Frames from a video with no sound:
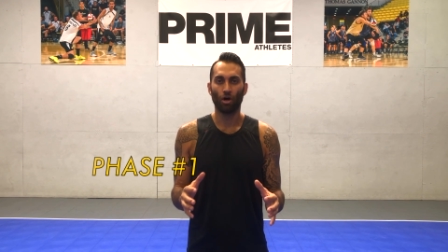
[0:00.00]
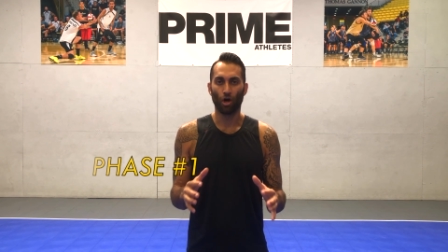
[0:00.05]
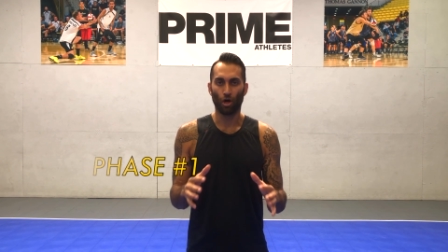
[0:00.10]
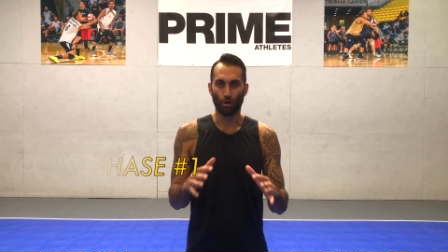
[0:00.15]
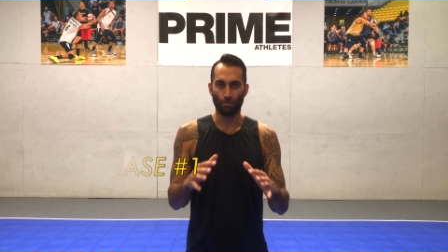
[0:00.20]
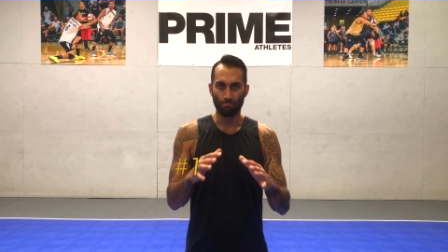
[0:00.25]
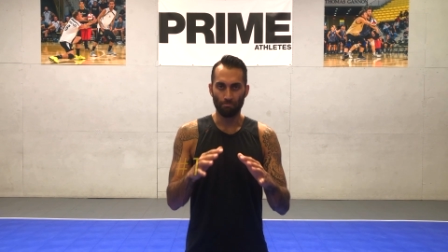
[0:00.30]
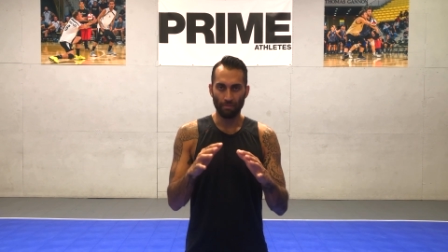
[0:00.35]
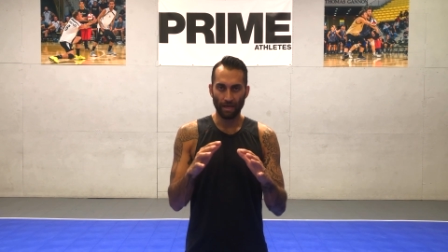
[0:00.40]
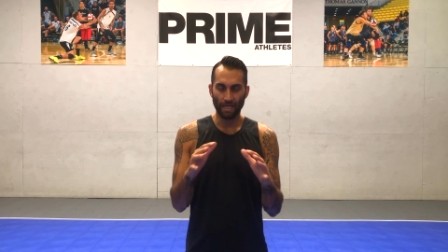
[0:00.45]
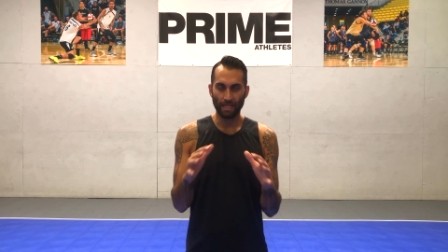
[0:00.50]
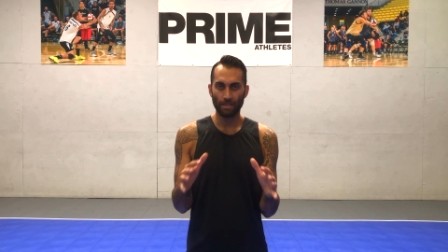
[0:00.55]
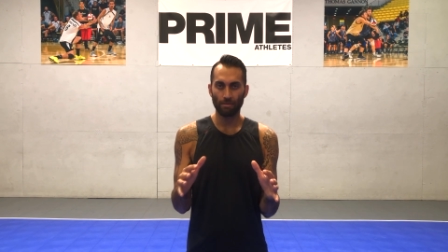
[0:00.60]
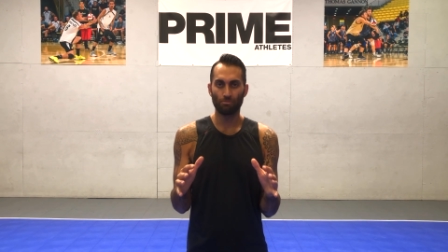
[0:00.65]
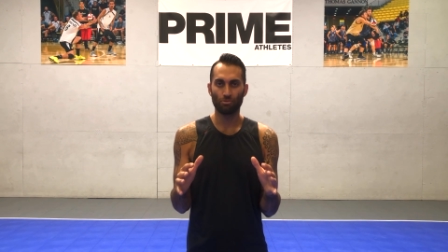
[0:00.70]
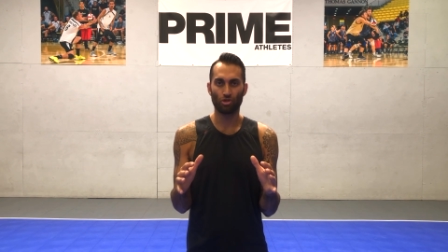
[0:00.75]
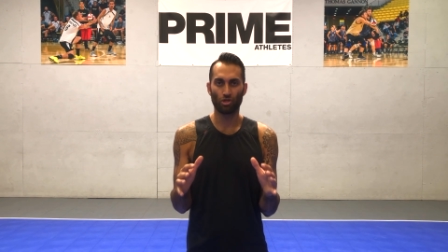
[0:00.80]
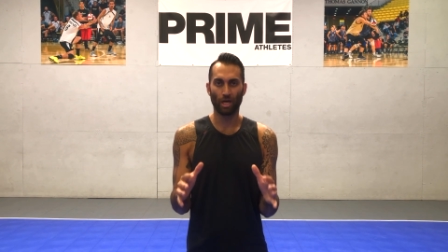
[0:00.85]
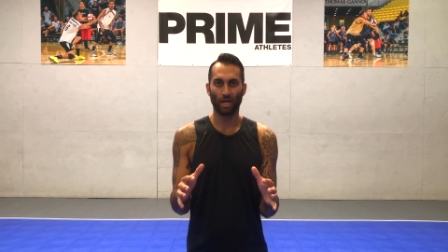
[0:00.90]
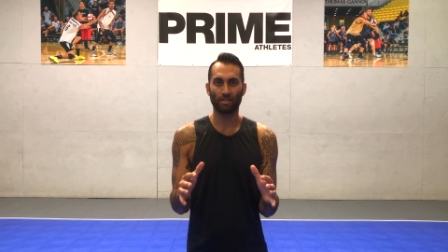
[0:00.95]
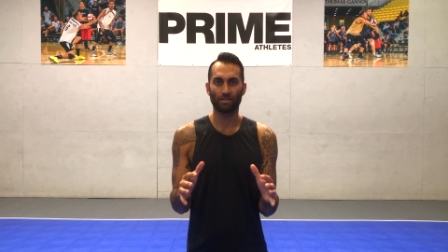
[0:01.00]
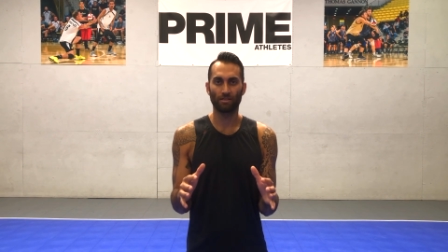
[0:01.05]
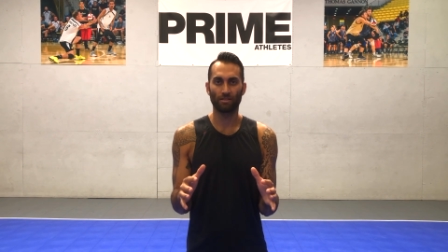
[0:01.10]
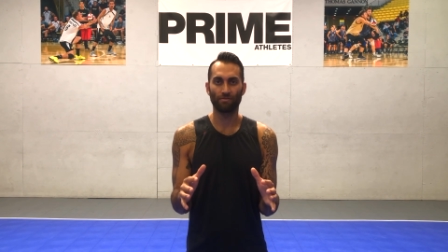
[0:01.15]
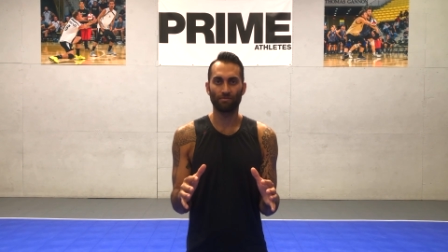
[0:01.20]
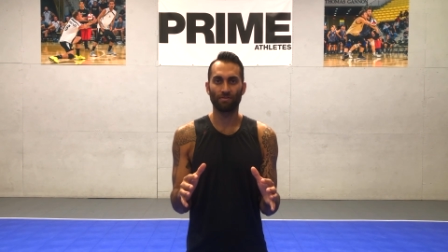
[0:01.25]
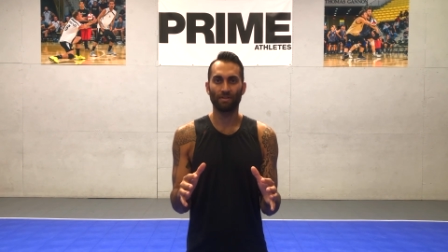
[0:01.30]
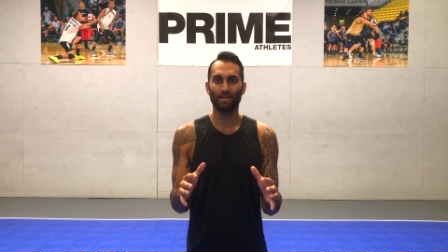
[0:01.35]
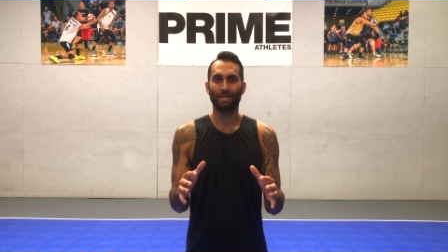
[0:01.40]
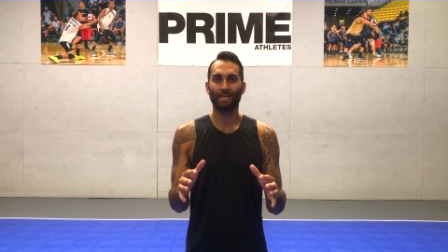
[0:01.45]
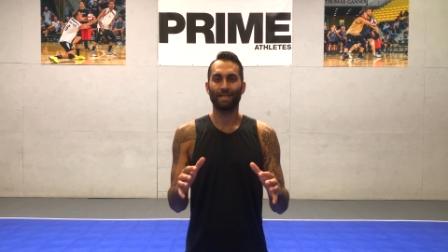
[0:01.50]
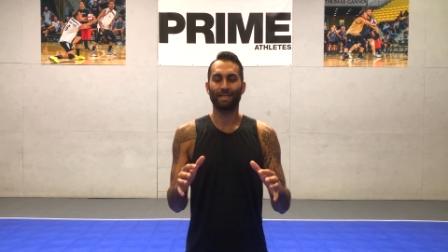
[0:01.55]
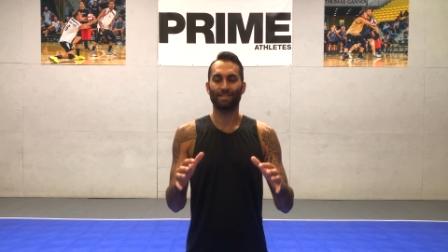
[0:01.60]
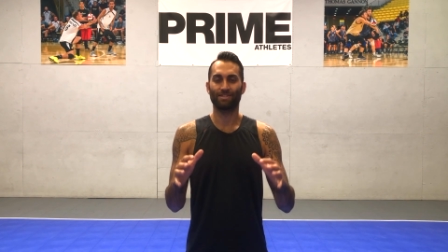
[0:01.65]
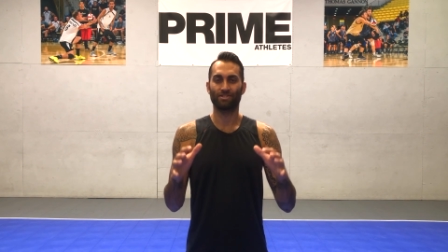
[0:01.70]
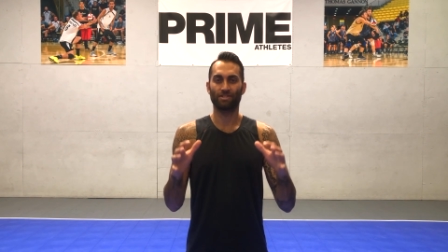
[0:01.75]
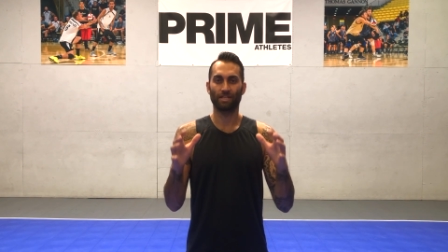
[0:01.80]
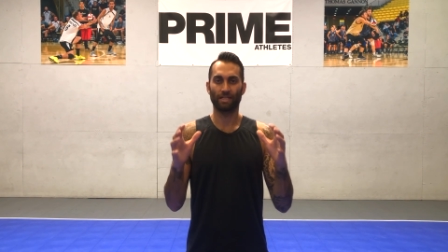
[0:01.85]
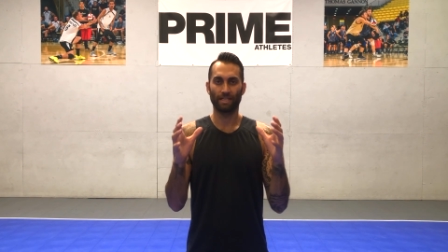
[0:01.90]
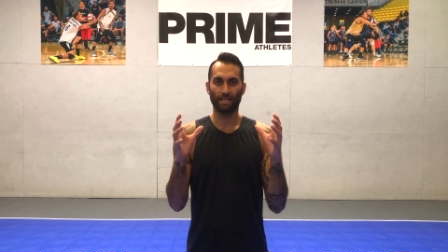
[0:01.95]
our main objective
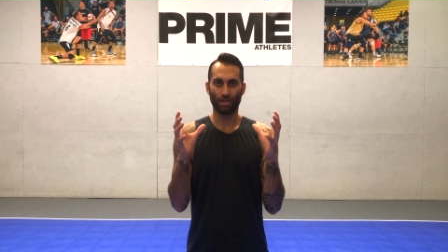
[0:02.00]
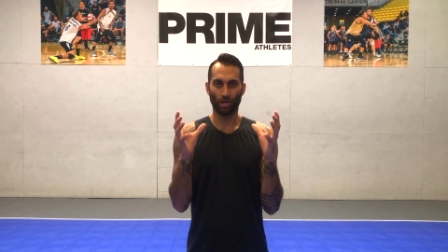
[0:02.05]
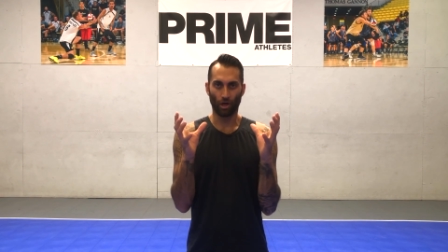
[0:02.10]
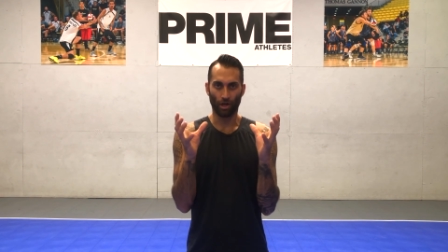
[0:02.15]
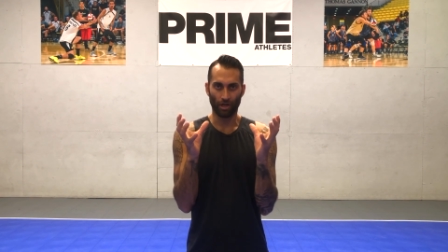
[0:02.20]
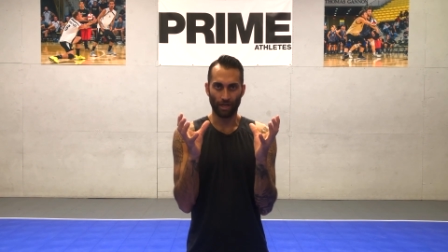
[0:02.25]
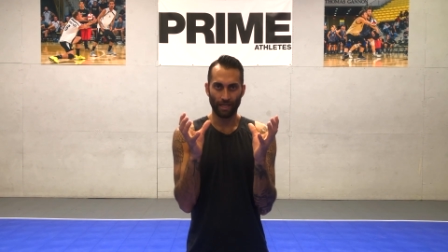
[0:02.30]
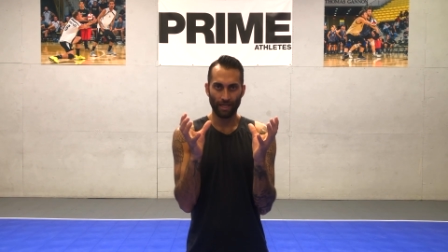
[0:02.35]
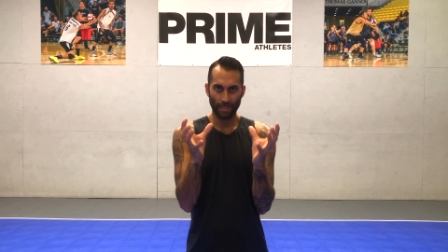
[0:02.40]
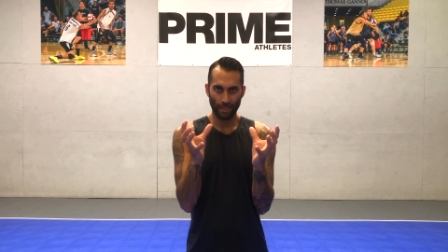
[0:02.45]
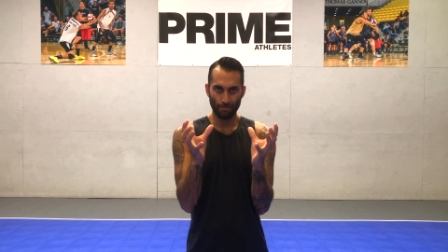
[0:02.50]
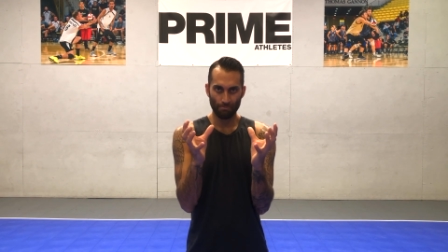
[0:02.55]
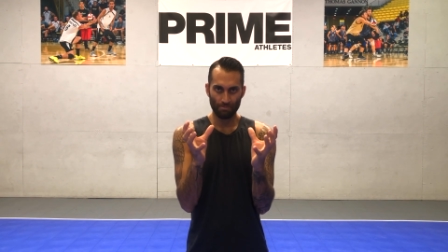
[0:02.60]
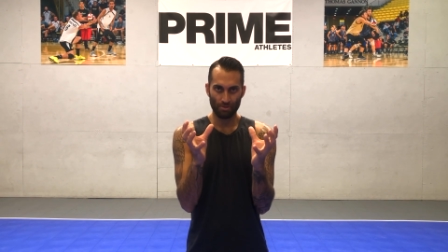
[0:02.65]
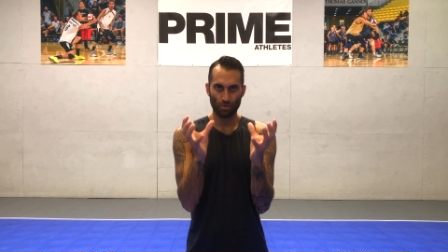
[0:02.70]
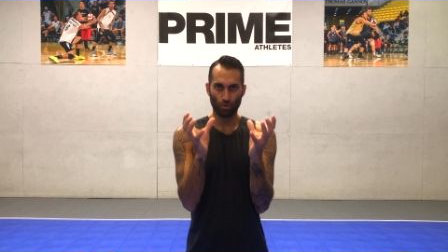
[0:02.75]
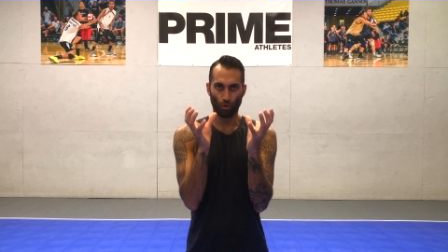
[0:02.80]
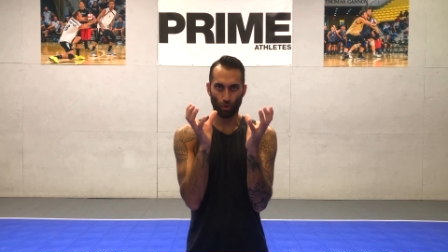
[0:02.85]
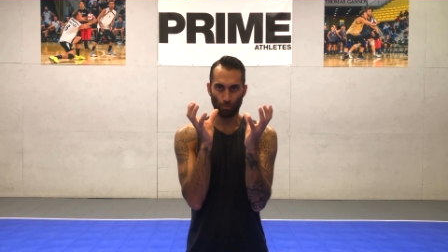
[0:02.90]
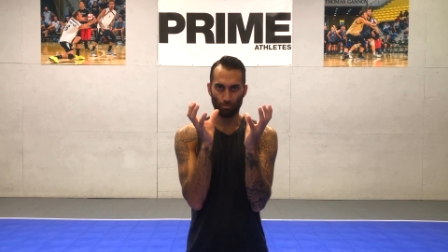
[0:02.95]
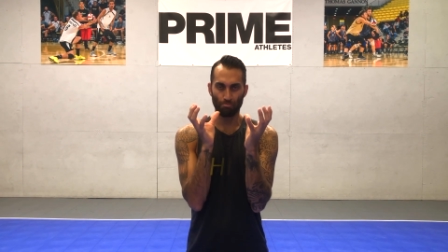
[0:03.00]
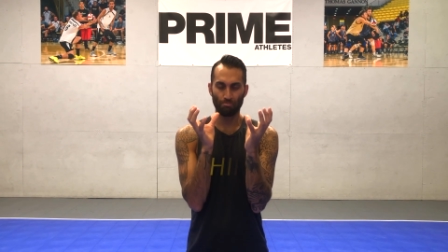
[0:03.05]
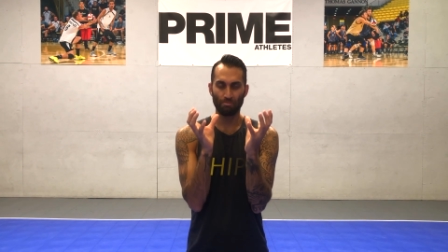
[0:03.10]
is to get our hips or